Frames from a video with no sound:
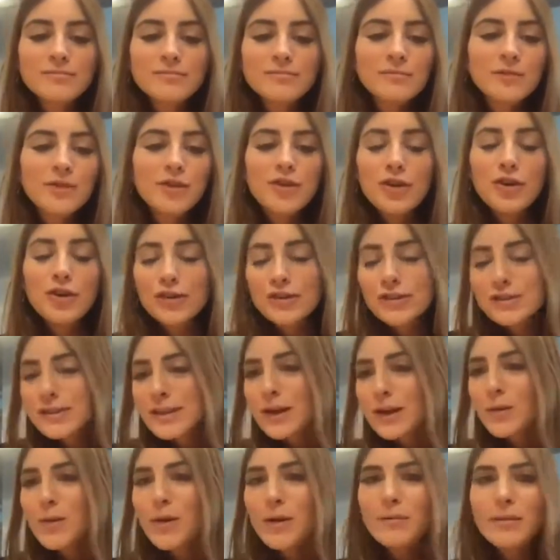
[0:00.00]

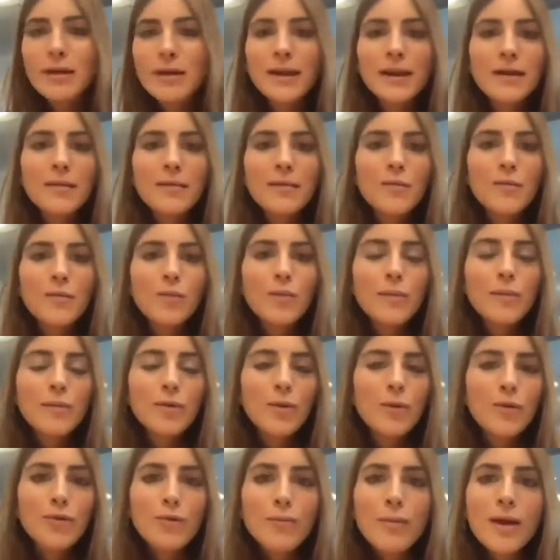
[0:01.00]
nursing women and women
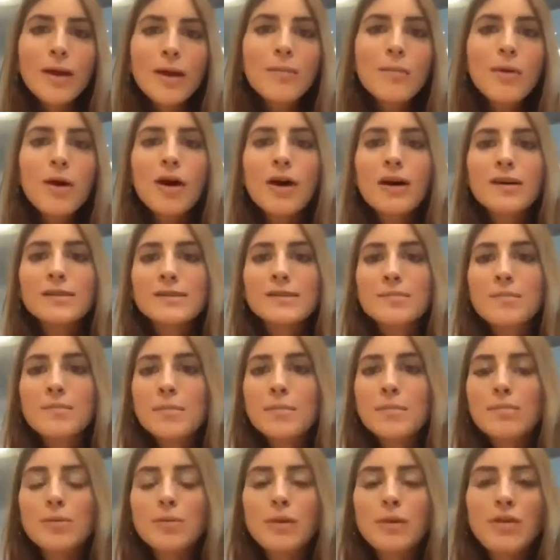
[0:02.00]
going through menopause and
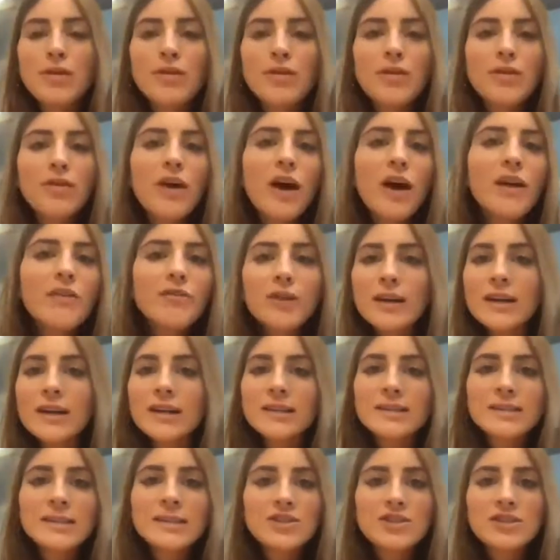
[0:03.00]
people with thyroid
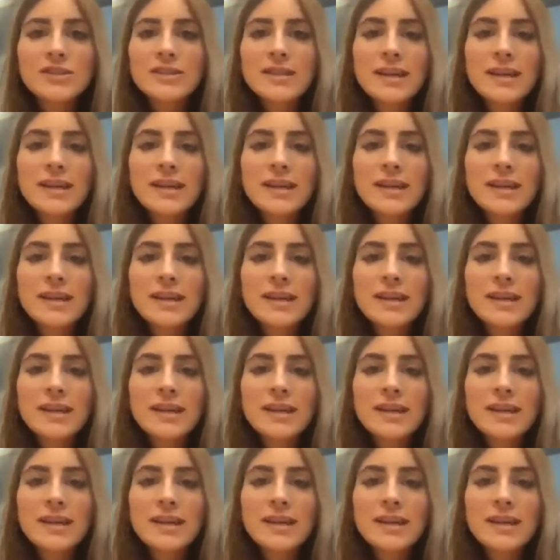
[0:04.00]
conditions.